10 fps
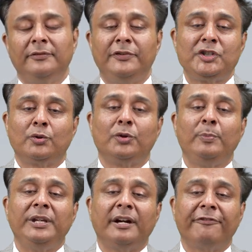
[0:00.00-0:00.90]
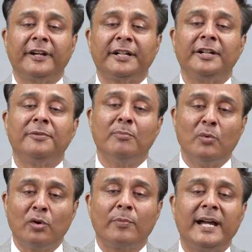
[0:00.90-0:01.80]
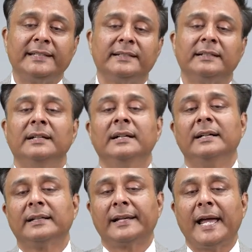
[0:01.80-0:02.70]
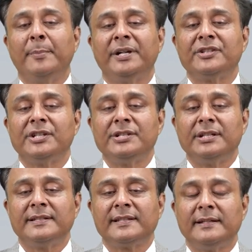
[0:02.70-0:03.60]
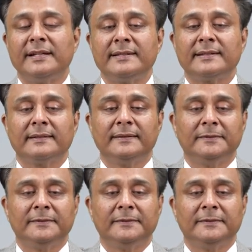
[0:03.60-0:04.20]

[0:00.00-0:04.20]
which could be affected more by the climate change incidents.